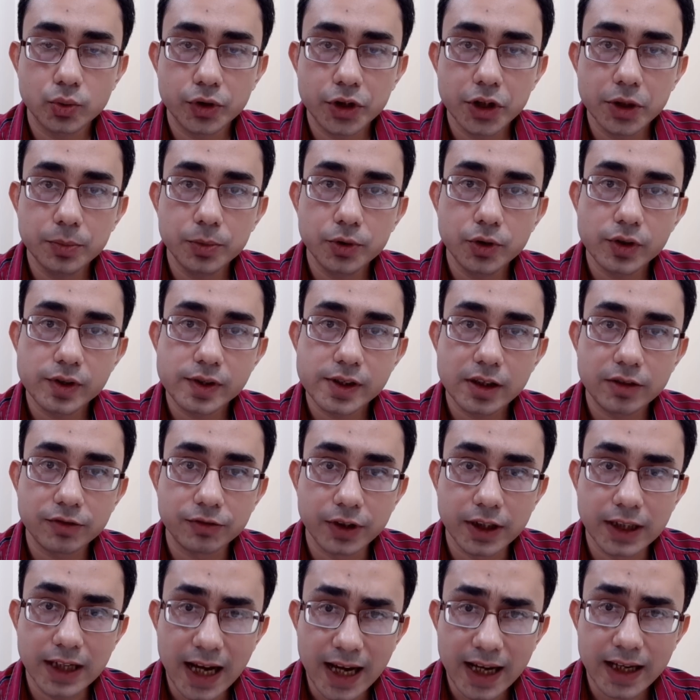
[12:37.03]
yourself
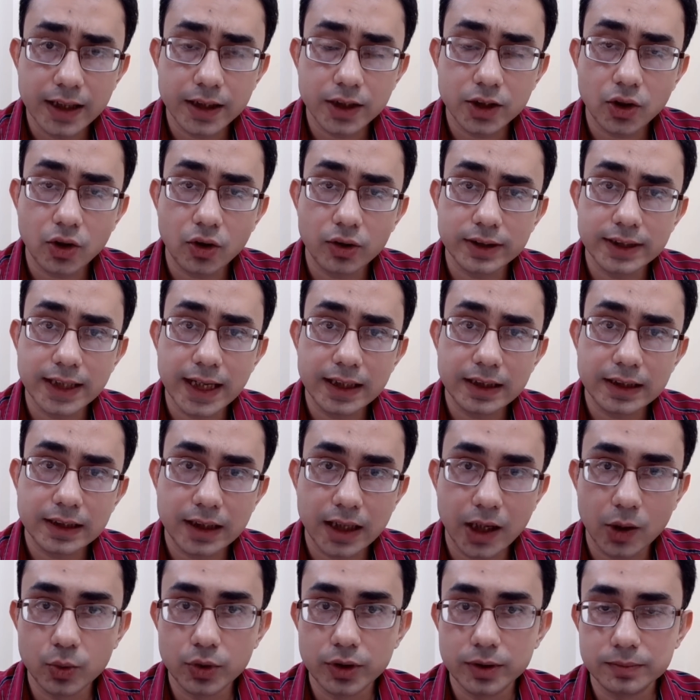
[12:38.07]
reliant on that
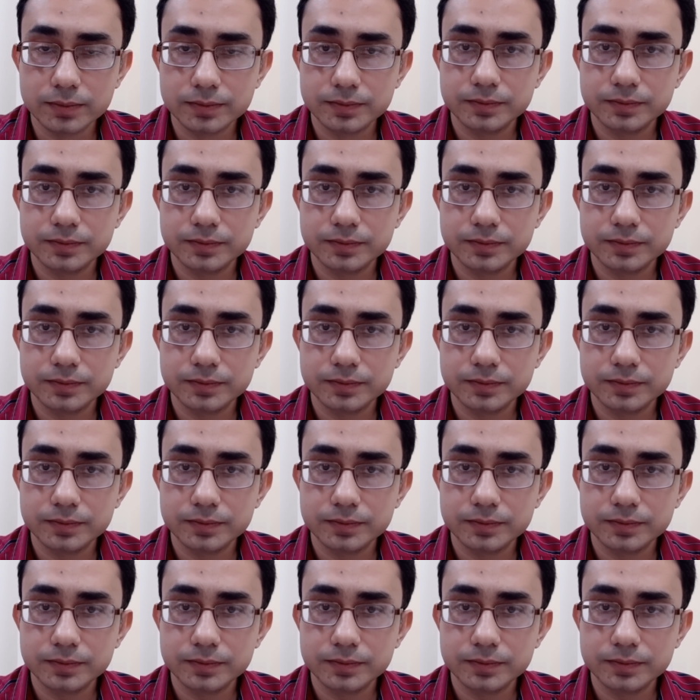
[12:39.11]
cloud.